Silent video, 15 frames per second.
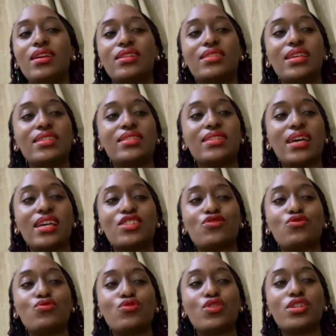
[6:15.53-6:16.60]
says,
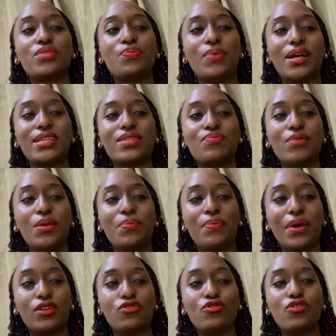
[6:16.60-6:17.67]
do not pass
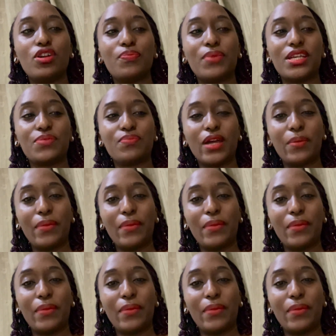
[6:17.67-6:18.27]
by